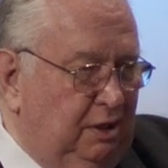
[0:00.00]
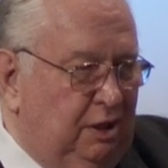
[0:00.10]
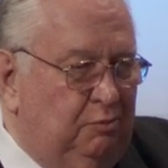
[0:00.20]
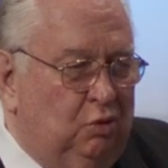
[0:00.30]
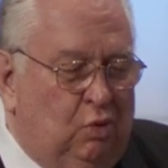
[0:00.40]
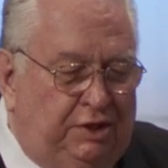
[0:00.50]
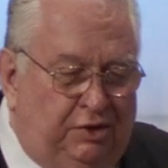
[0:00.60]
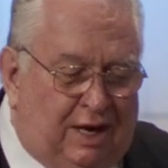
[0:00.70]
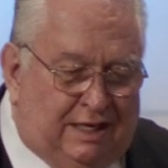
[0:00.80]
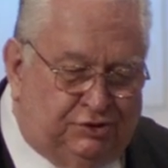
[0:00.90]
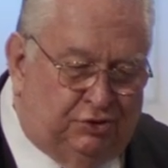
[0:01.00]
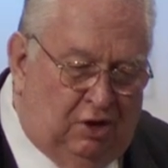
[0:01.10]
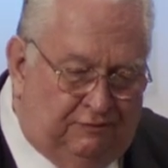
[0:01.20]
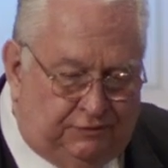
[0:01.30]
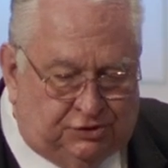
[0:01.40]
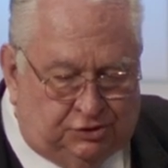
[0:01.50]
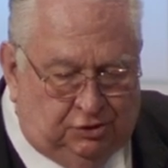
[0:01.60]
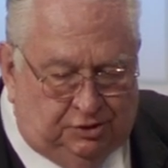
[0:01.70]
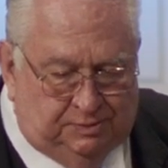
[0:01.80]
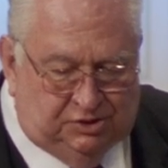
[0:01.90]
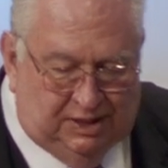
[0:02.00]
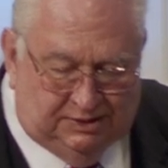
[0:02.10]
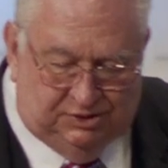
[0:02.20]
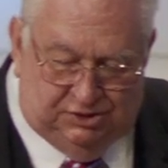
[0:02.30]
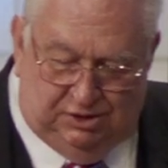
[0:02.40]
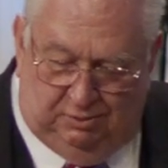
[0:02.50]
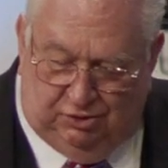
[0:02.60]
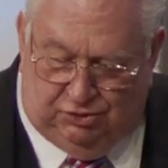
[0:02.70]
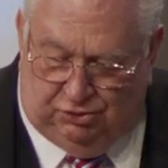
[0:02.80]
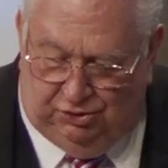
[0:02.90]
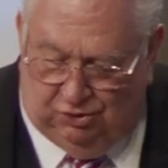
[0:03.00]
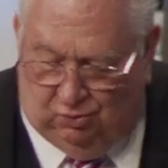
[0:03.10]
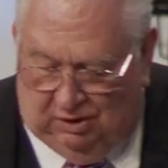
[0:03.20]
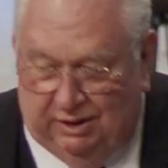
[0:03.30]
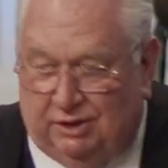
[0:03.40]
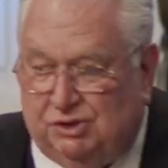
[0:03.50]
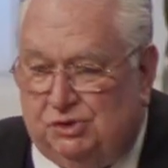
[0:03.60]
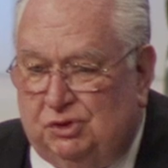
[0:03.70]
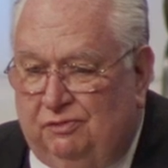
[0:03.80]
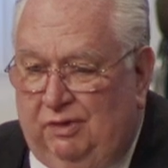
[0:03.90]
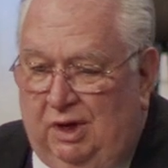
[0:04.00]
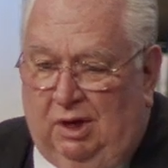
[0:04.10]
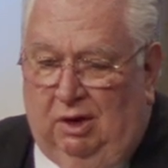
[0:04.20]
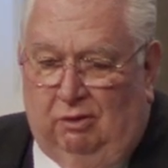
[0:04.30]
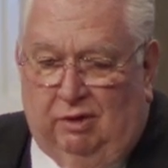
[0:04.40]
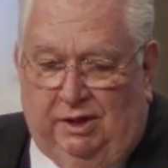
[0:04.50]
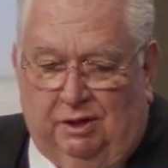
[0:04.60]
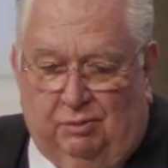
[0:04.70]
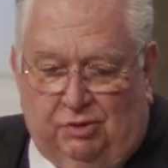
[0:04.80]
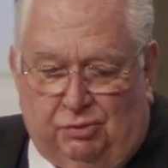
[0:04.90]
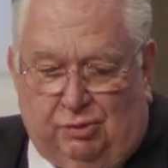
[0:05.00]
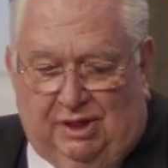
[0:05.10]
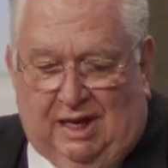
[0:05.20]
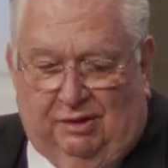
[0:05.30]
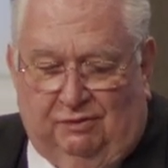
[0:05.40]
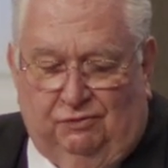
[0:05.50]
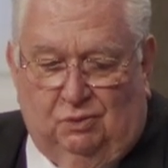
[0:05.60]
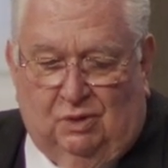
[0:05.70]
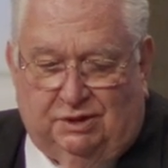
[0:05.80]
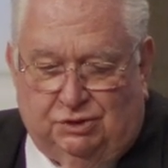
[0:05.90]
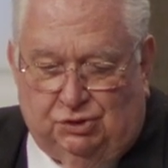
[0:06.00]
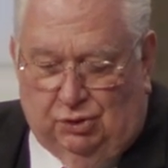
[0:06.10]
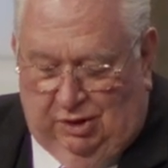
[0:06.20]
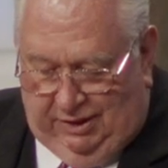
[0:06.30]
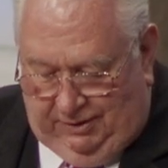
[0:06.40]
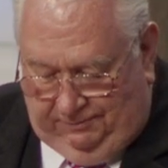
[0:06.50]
Number one, your eyes are off of circumstances. Number two, you're willing to serve. Write number three down if you want joy.